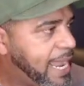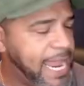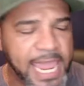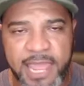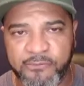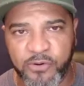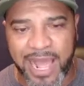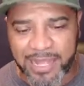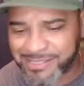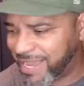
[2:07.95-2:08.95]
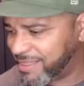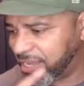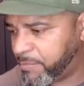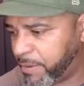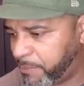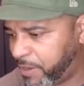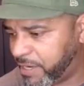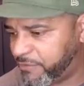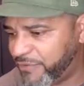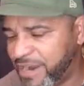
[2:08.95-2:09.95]
And for outside, I think I'm going to plug
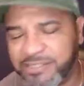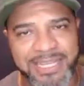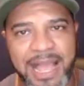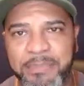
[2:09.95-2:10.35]
in the Fire Stick.